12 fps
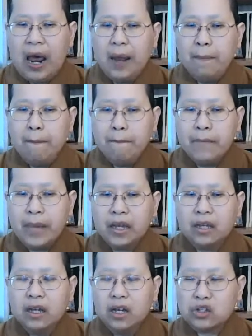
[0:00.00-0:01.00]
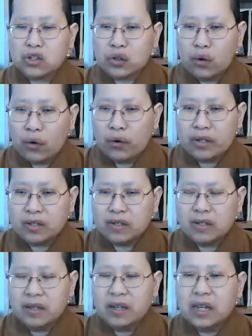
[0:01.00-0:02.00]
and make a
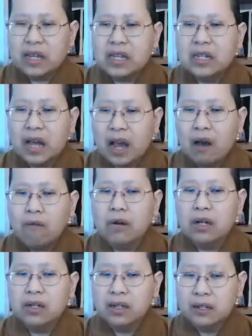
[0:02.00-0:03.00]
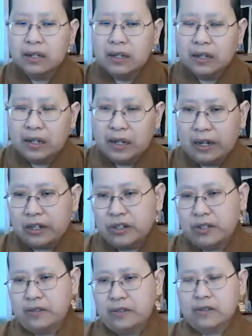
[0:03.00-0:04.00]
choice in our
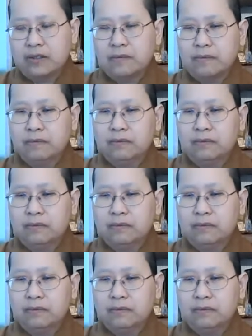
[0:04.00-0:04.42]
actions.